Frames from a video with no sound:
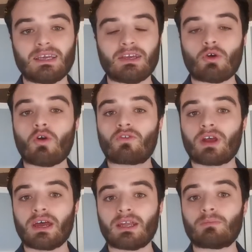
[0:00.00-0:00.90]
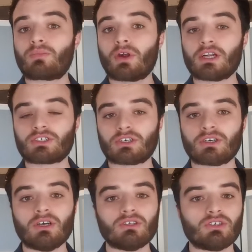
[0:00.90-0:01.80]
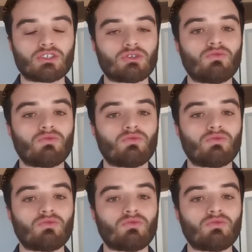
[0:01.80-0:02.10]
a overhead pressure to